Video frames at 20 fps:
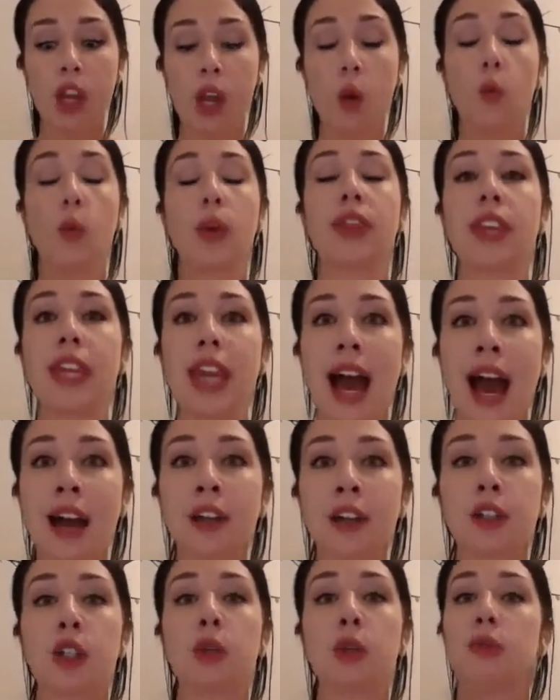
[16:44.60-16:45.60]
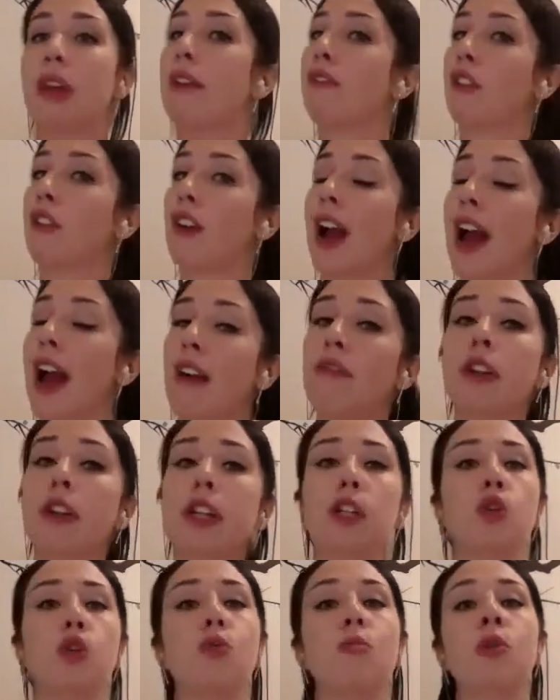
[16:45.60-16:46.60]
with the attitude that for every
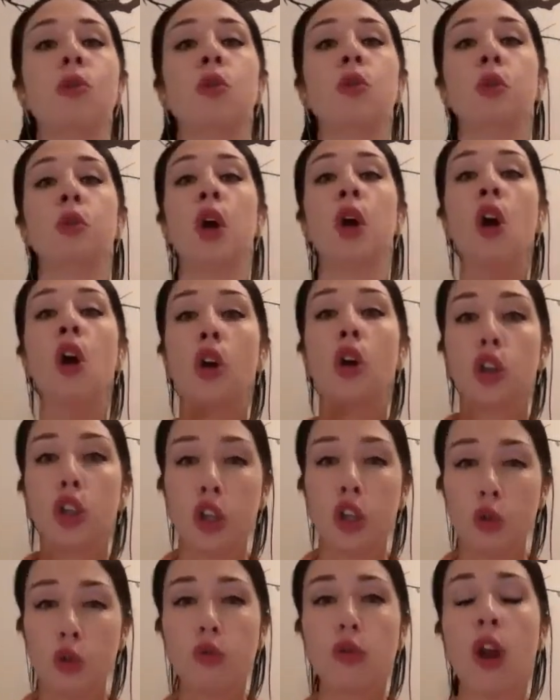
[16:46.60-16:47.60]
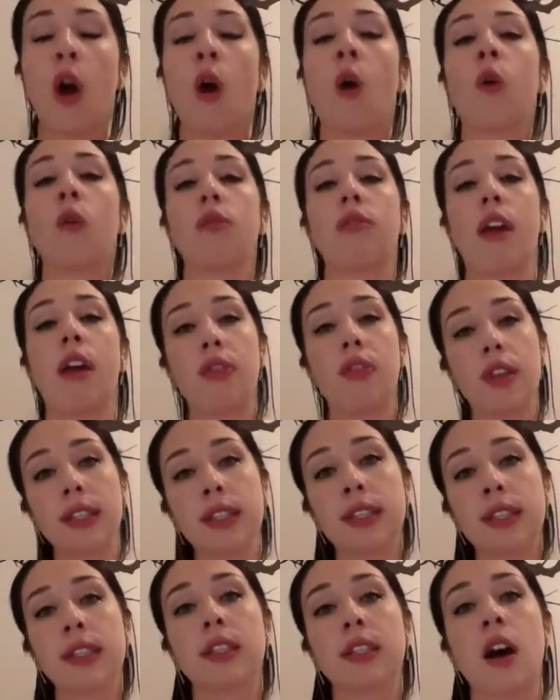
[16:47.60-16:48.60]
new moon, you know that this
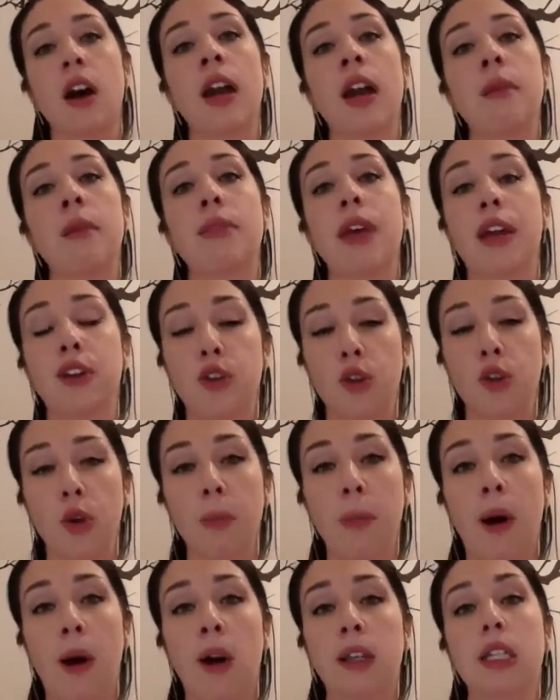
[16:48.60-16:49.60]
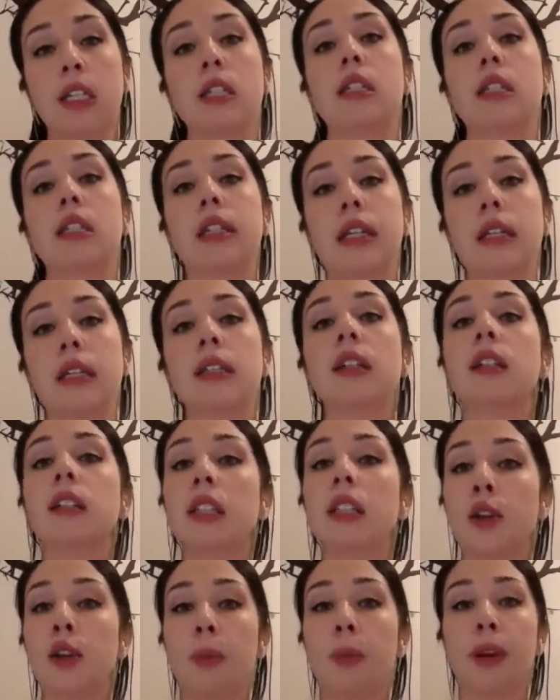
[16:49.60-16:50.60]
is a time that your body needs a
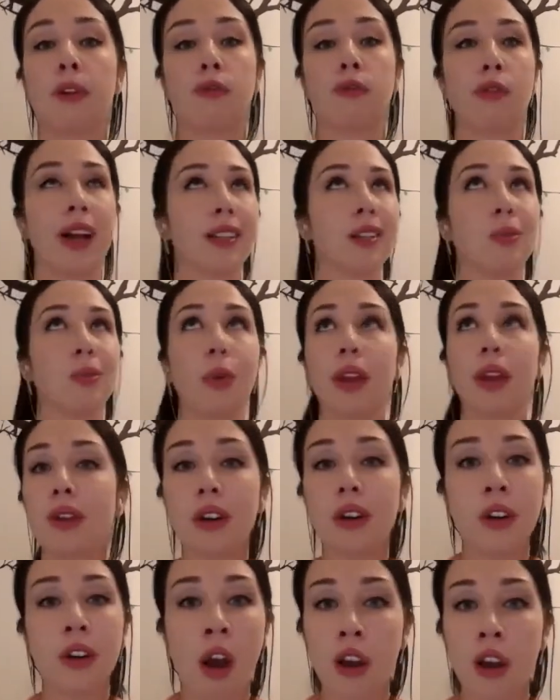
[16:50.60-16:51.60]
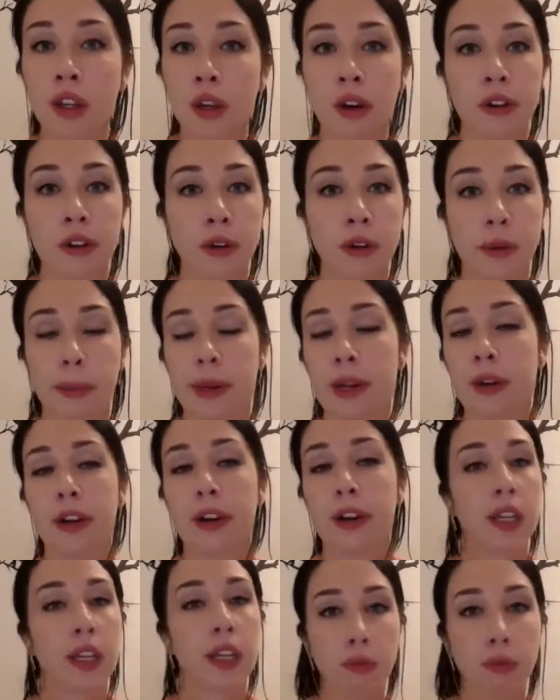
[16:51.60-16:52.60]
little bit of rest, whether or not you're on your
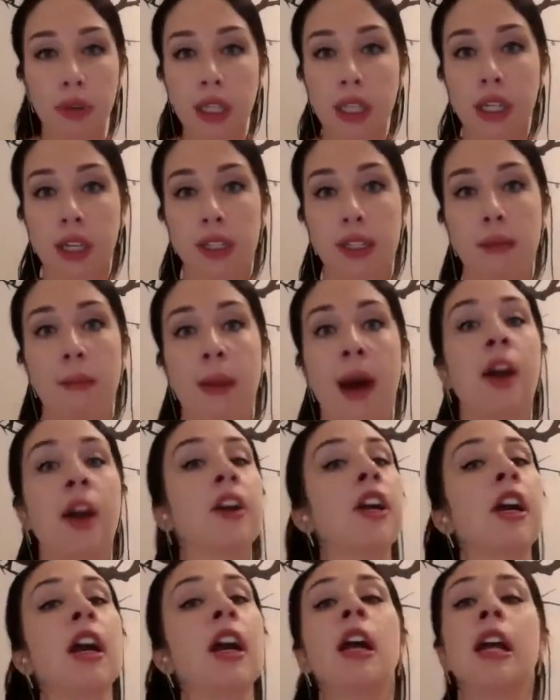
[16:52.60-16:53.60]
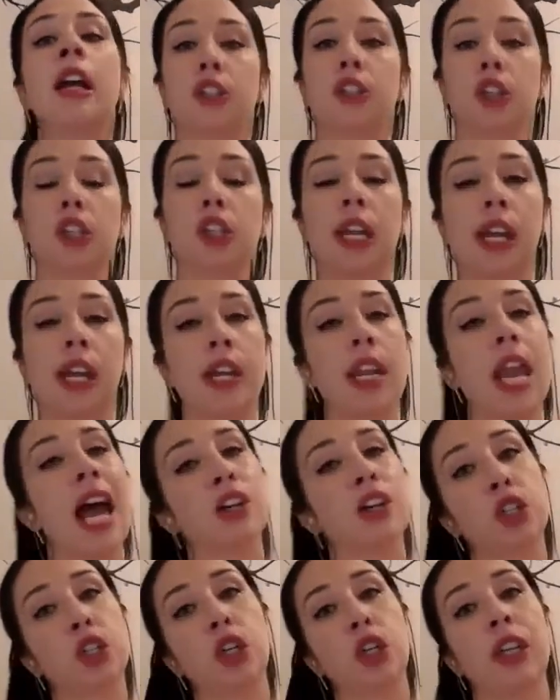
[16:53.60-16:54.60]
period. It really doesn't matter. It's just like an
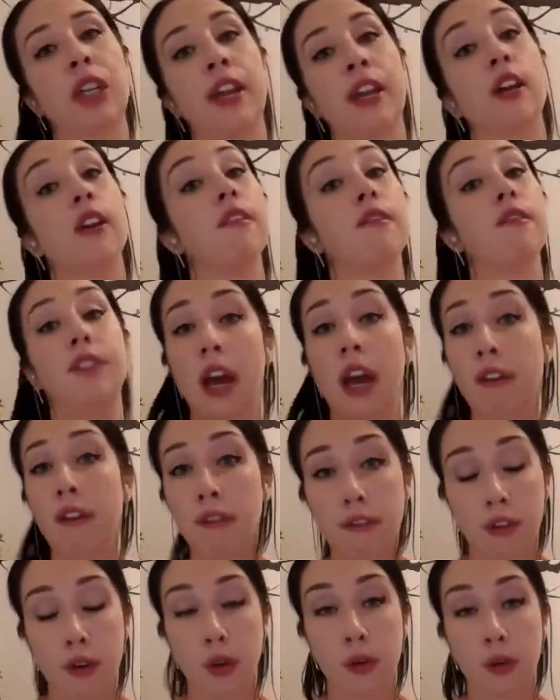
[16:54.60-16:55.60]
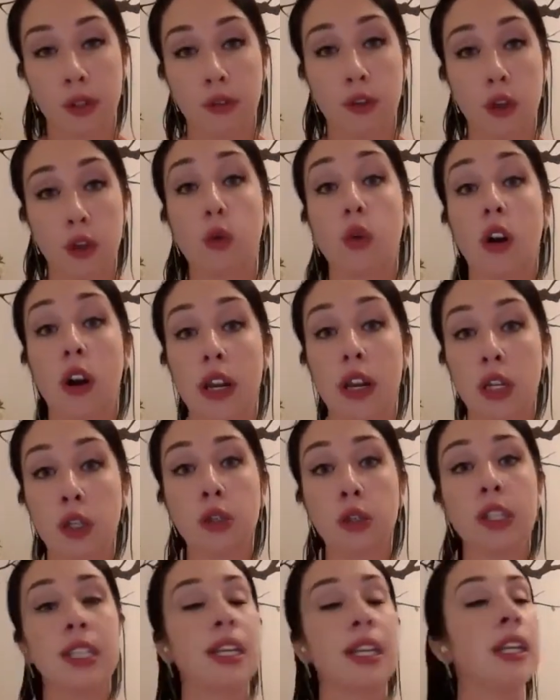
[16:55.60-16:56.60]
extra layer of depth for those of you who are
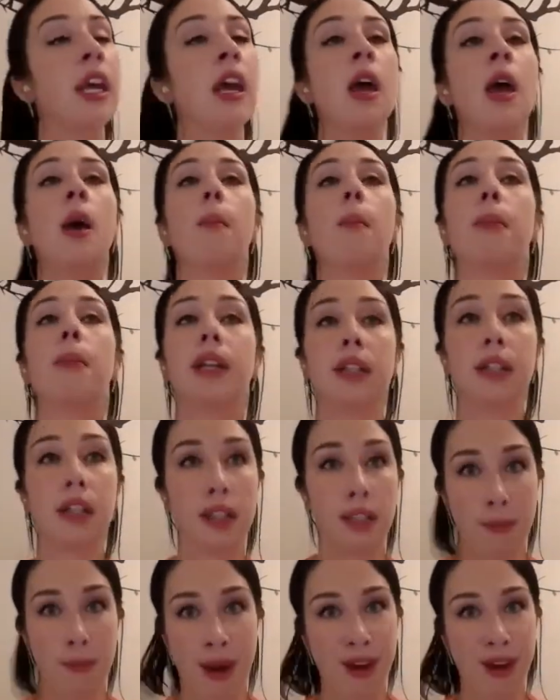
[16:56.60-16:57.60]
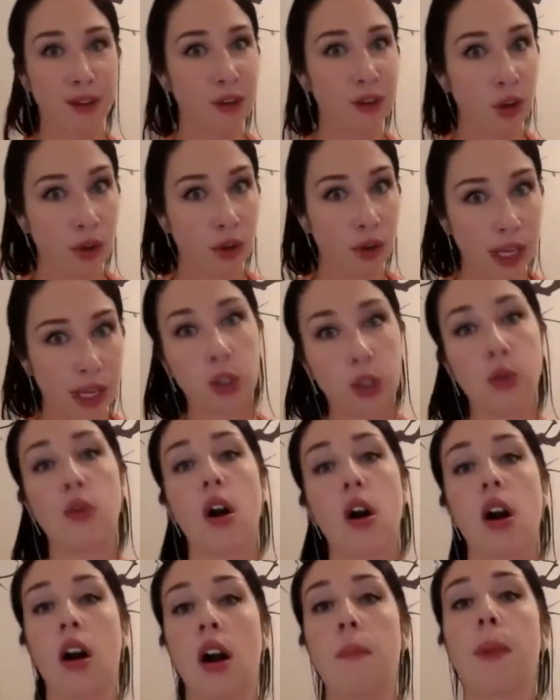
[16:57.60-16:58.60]
interested, but it doesn't matter. Don't get too
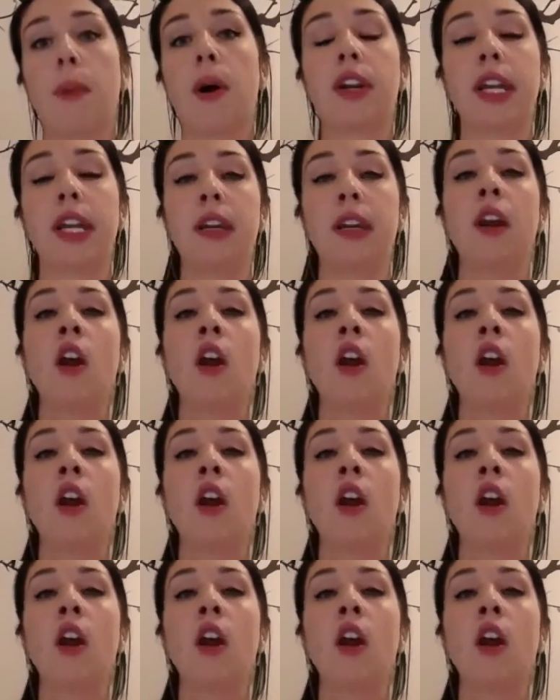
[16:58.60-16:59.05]
hung up on it.